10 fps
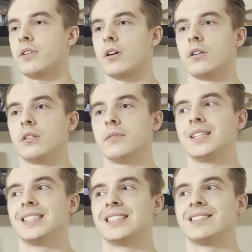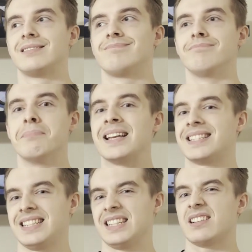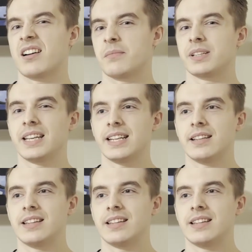are messy, complicated.